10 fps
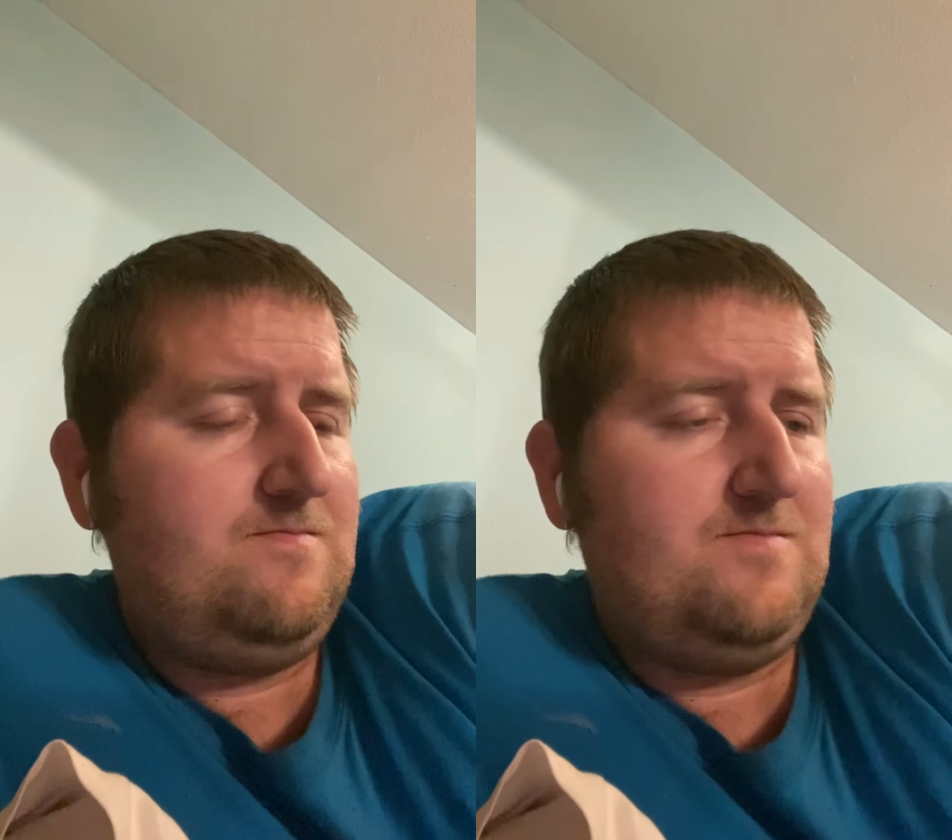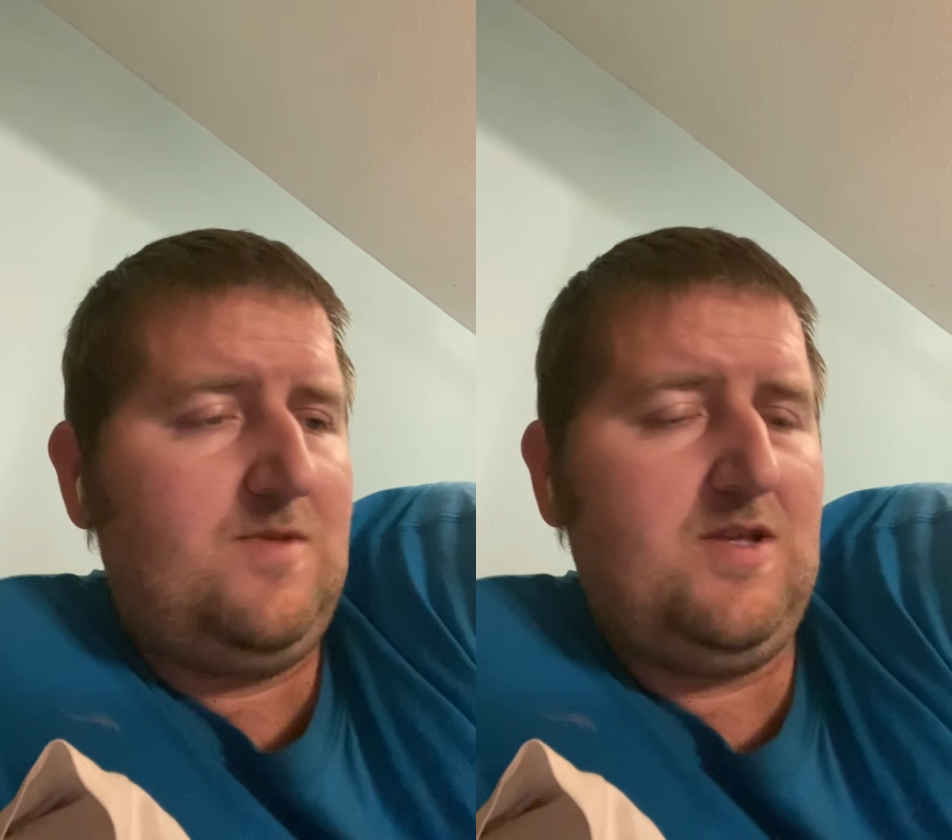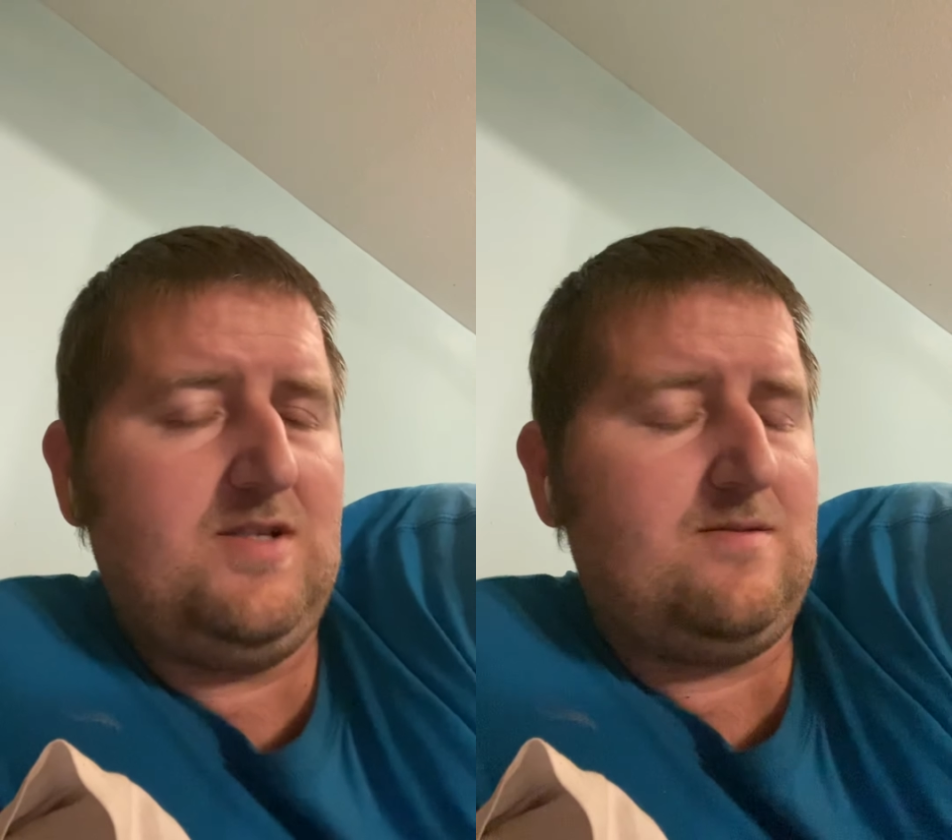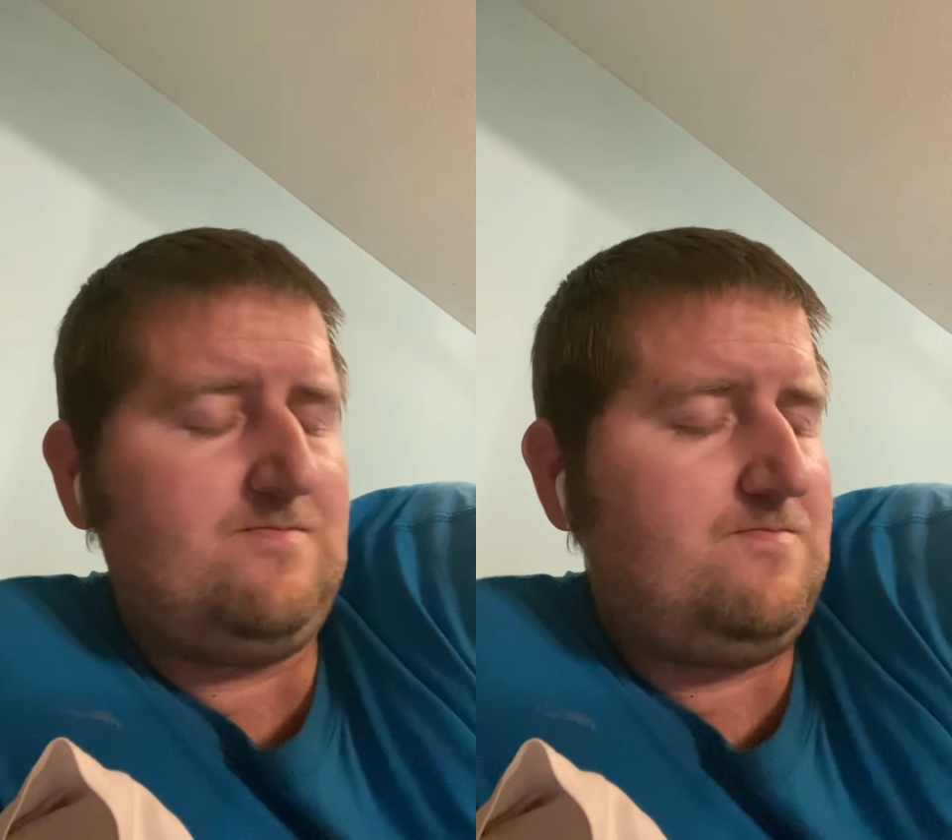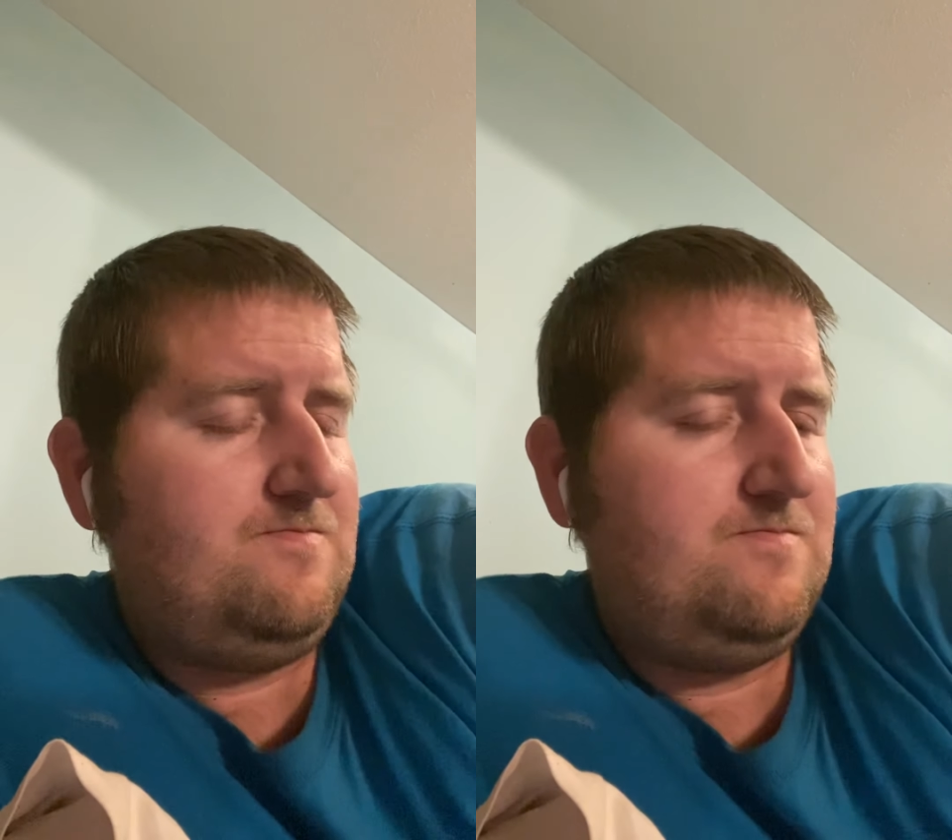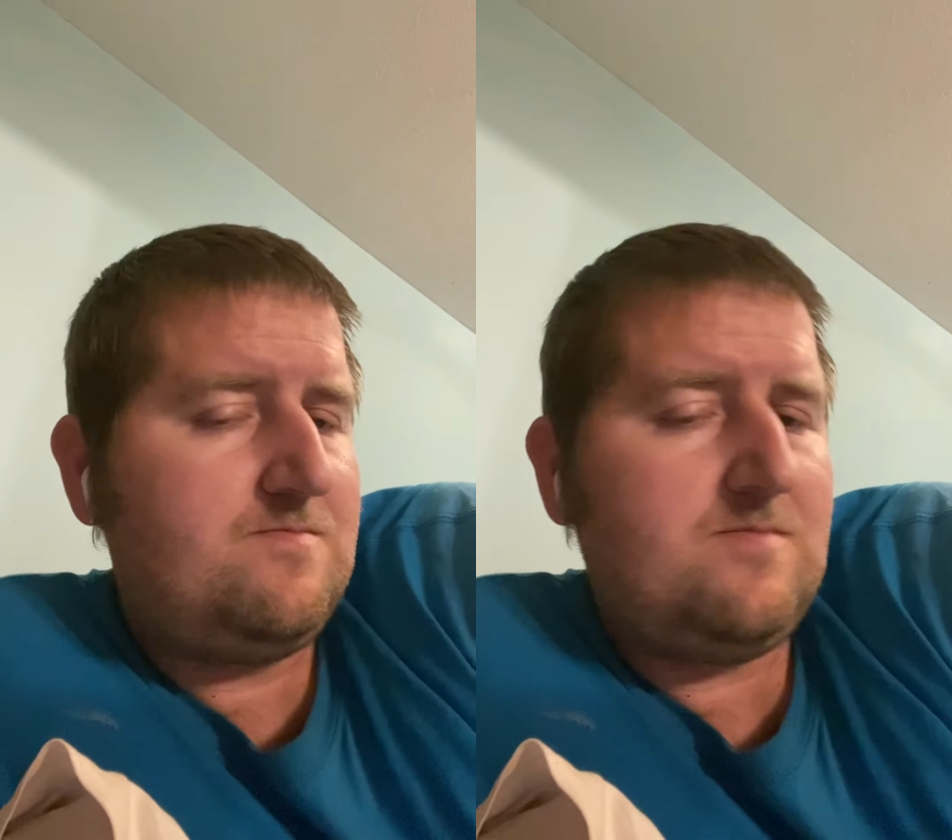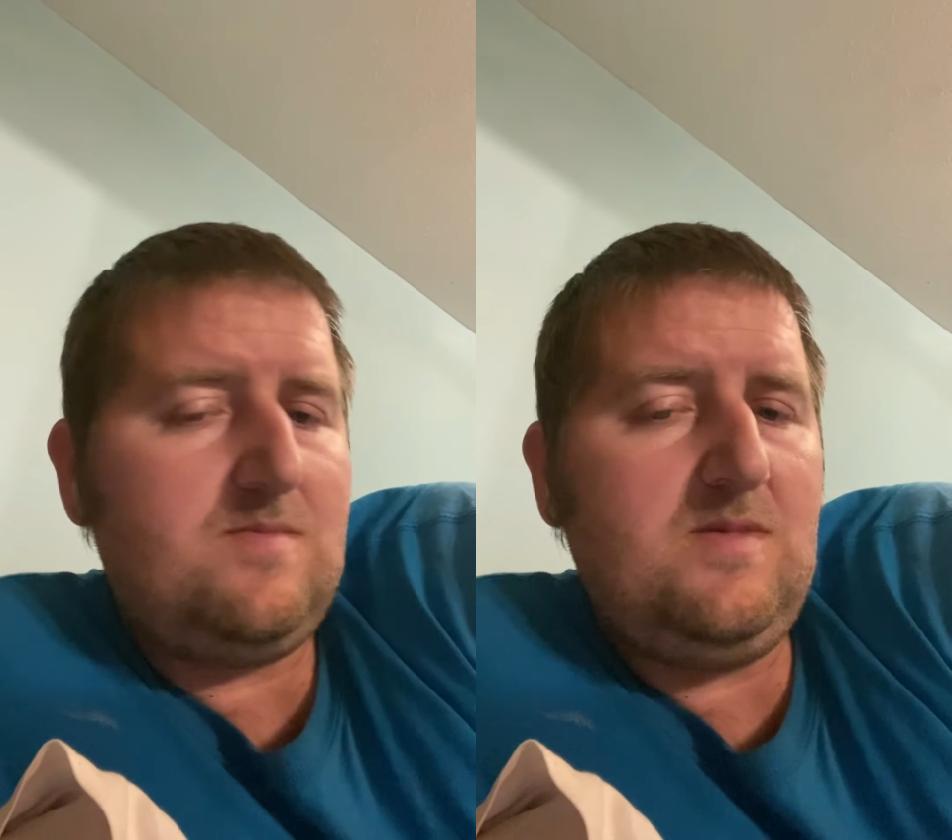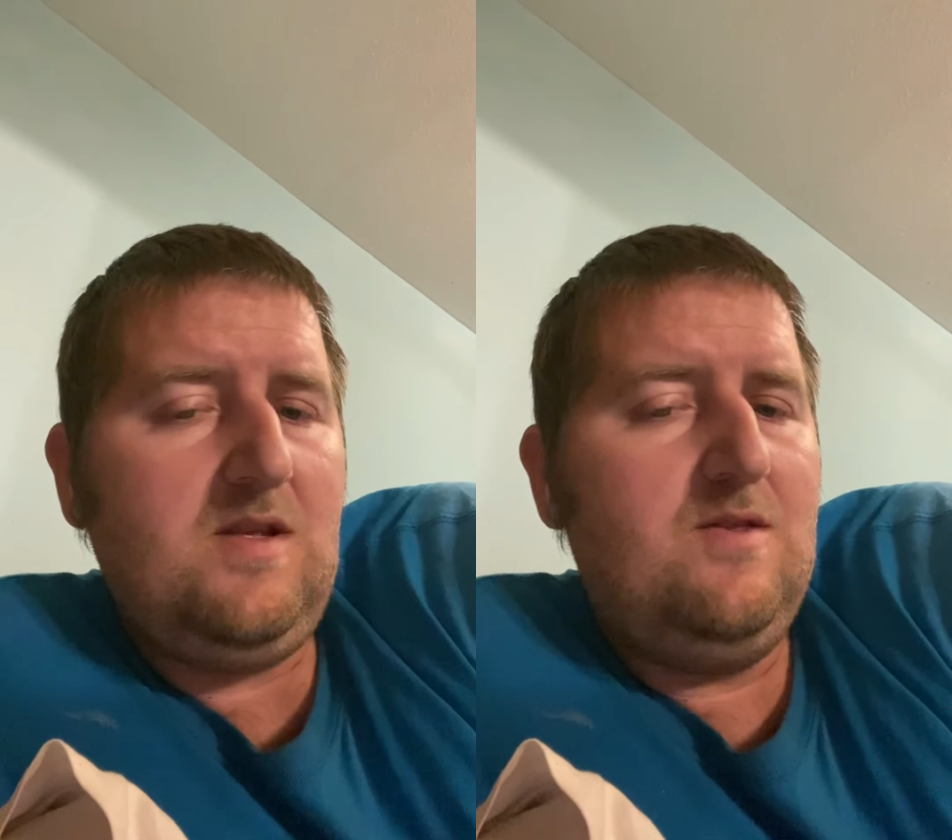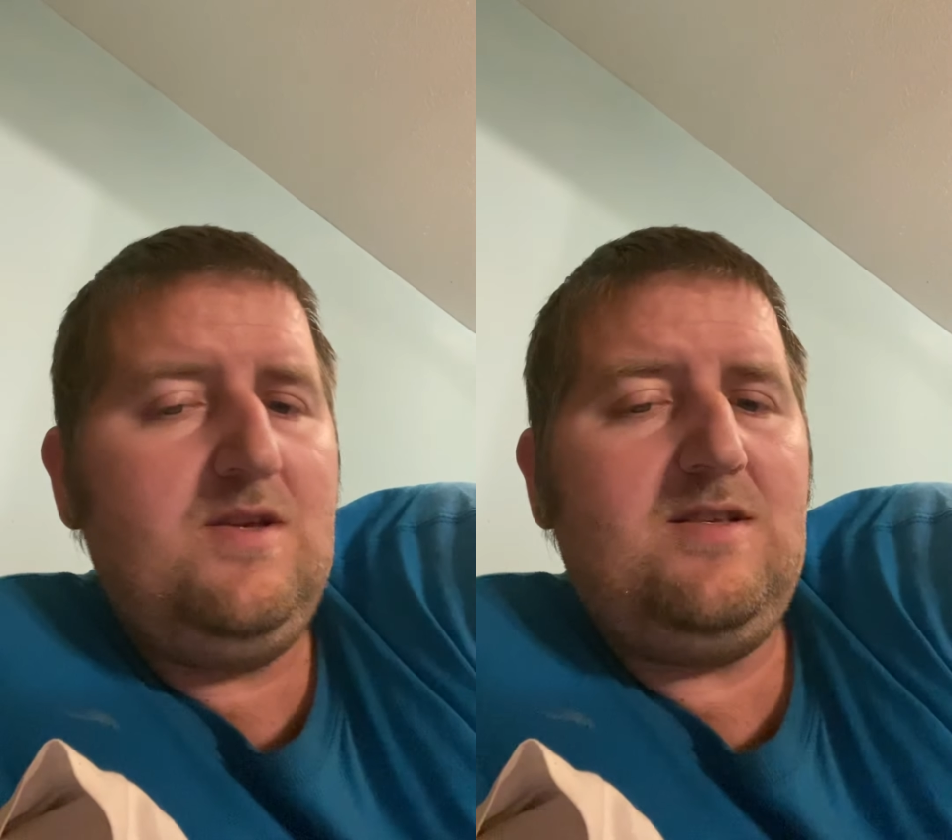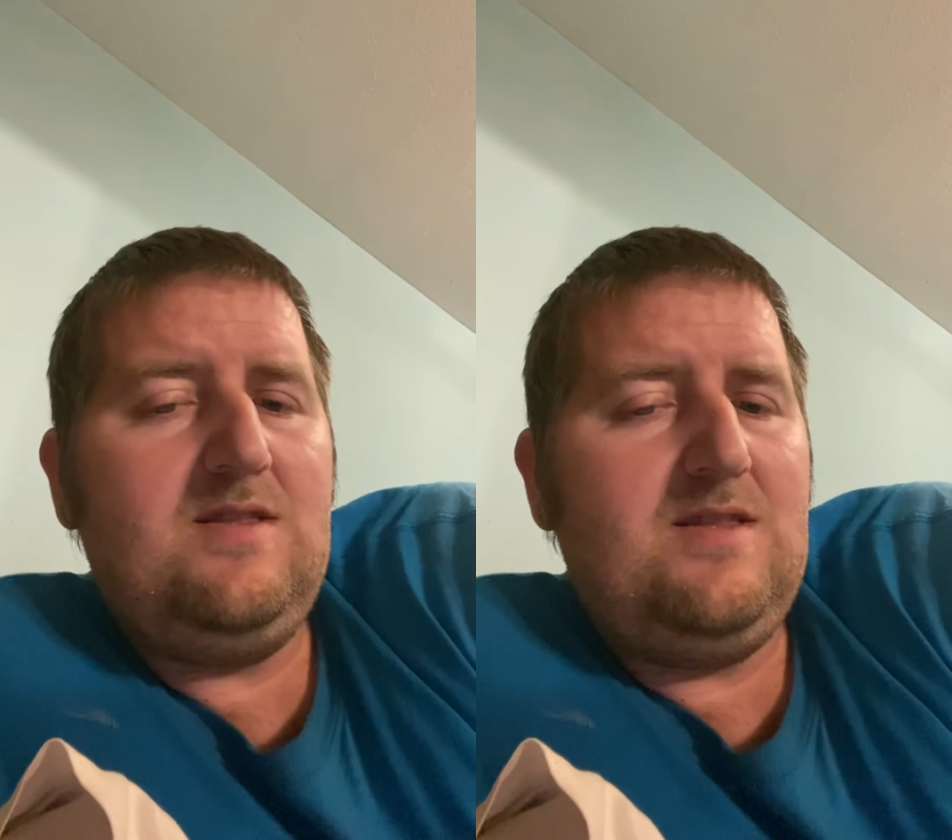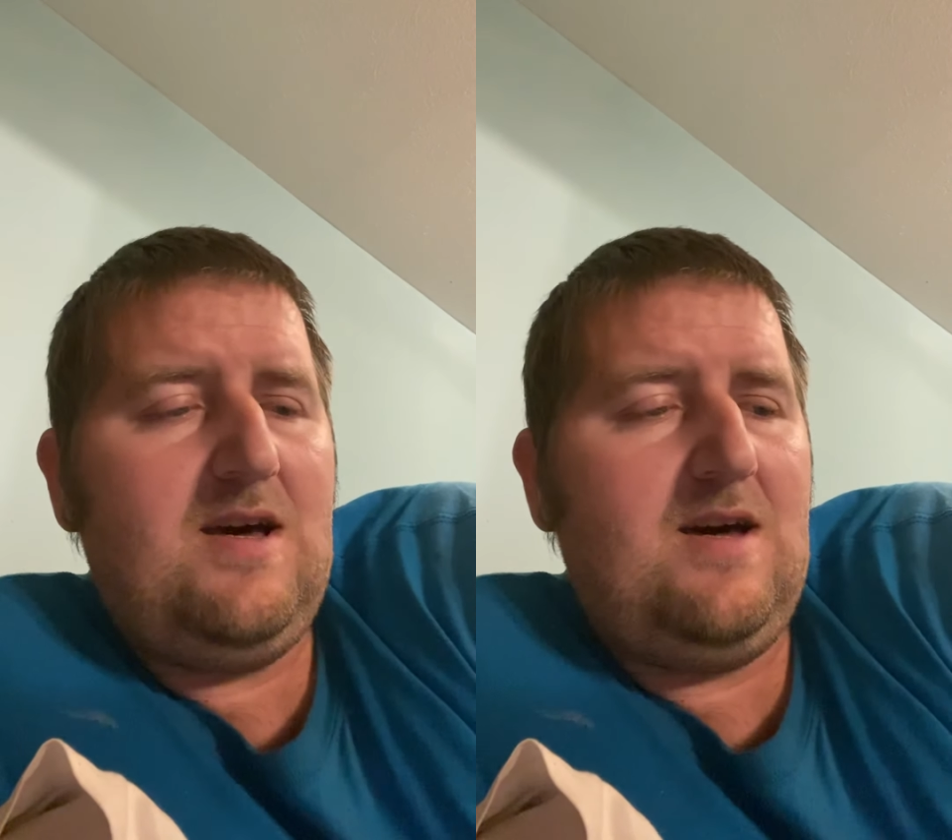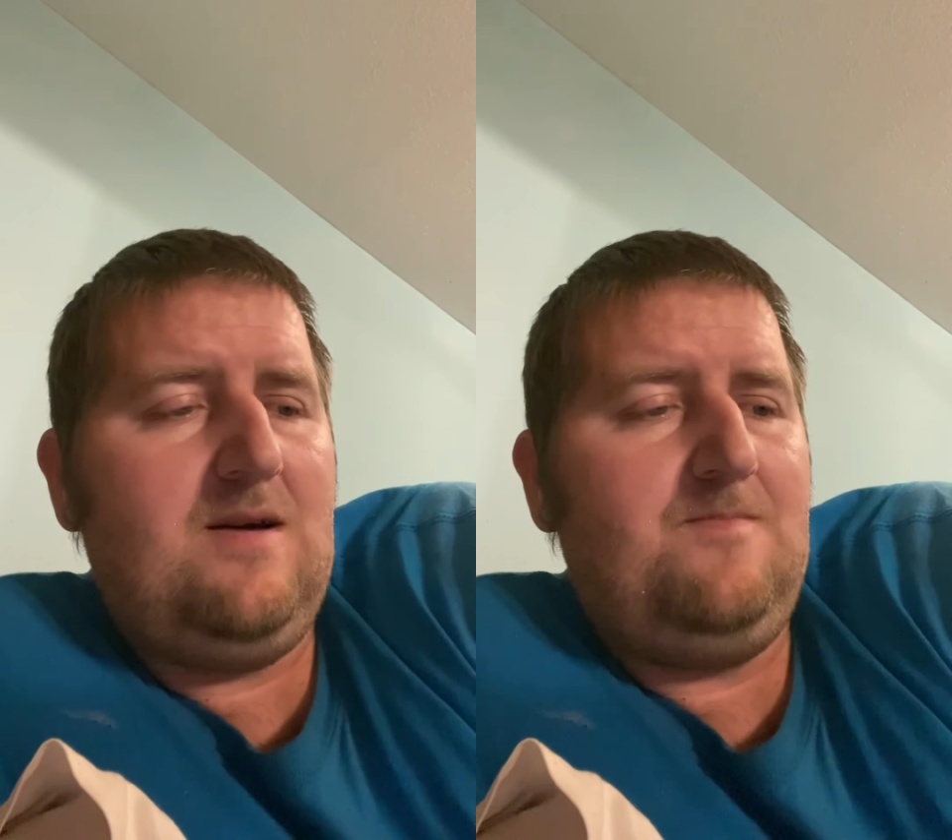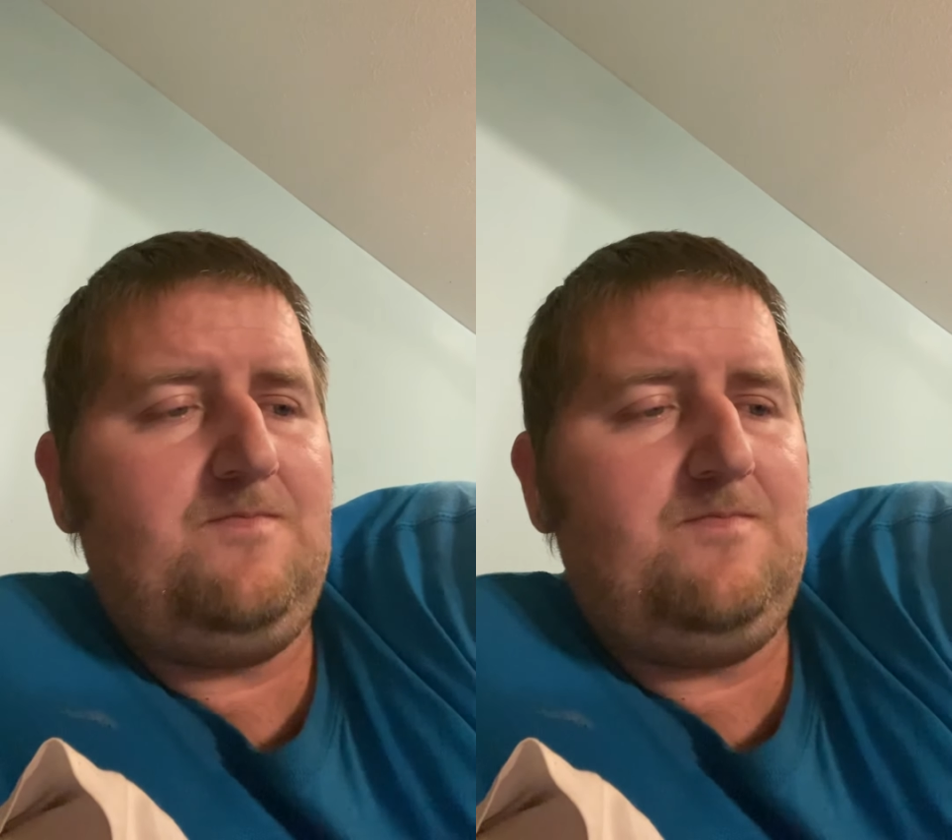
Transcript: This and this and that